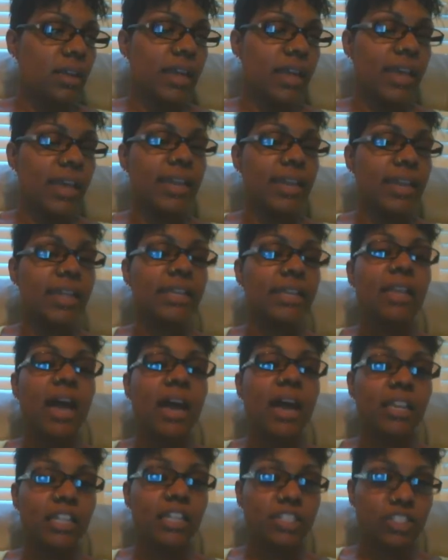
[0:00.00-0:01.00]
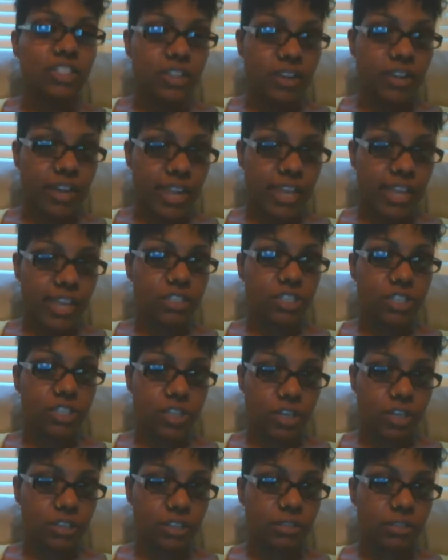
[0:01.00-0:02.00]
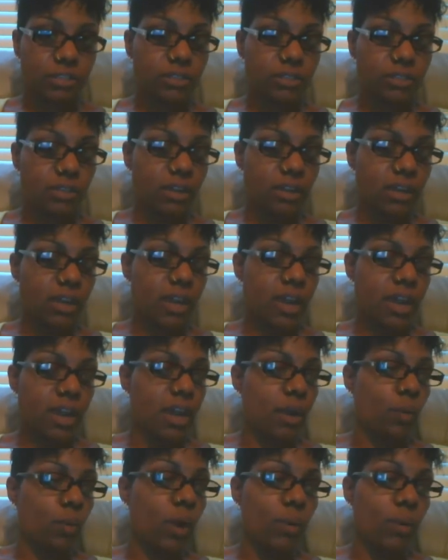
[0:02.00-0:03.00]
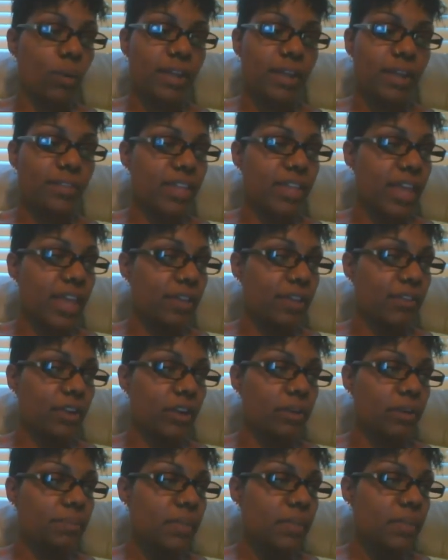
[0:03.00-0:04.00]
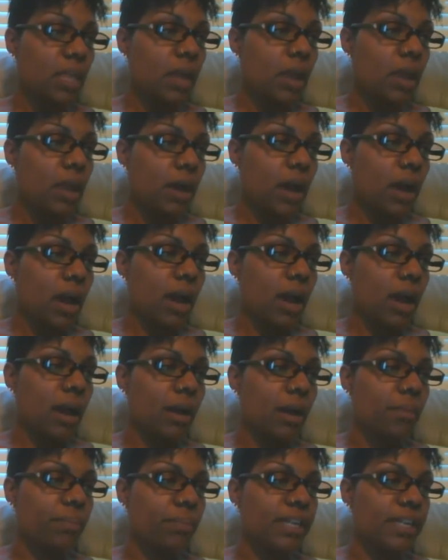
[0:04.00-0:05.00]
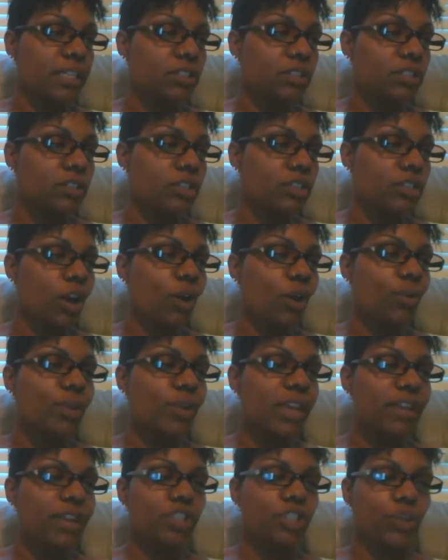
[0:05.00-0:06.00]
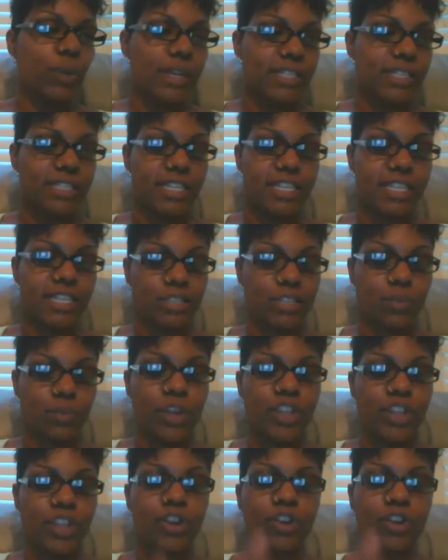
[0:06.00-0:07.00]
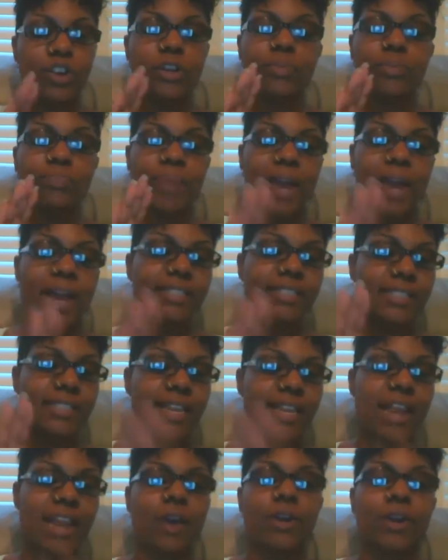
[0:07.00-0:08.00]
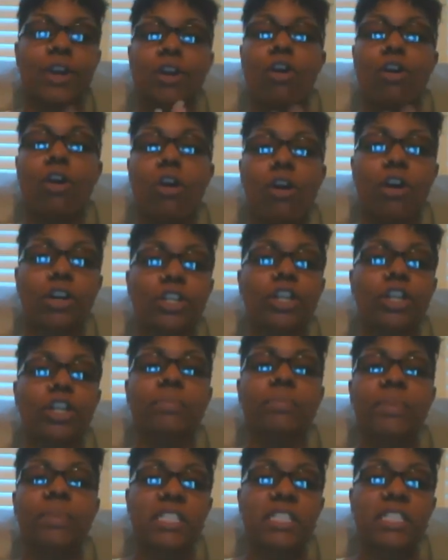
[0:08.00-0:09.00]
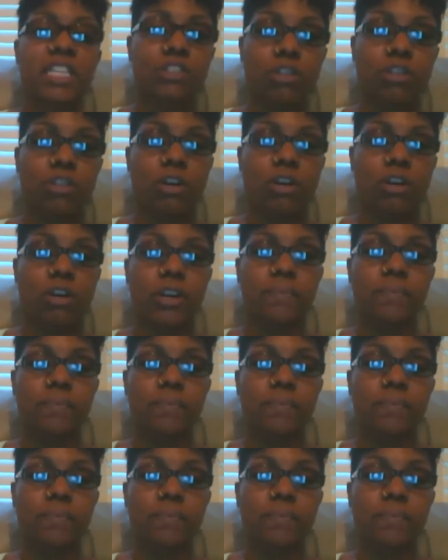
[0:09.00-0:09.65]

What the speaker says: and acknowledge their answer one way or the other. But don't give choices. When you're passing out a card, your business card,